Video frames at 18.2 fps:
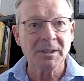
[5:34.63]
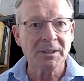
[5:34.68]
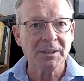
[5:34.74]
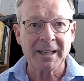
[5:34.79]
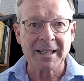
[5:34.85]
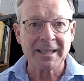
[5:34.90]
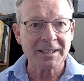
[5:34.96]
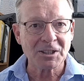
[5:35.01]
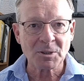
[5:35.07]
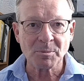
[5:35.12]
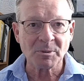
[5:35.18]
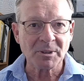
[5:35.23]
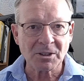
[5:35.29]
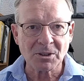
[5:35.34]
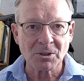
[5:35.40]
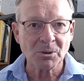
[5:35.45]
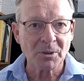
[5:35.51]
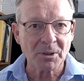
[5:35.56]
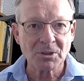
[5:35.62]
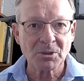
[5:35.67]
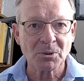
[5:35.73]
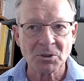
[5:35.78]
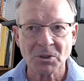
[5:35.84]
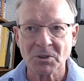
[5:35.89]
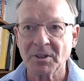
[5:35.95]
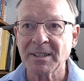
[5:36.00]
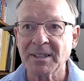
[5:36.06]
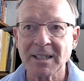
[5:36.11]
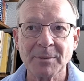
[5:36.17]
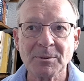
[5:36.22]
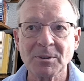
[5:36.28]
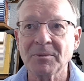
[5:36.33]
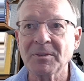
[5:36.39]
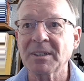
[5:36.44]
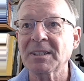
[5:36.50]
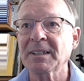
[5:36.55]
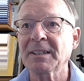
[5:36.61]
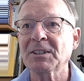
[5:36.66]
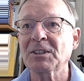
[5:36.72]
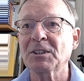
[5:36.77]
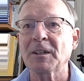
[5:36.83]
Alice Springs and all those sorts of things. Absolutely fantastic.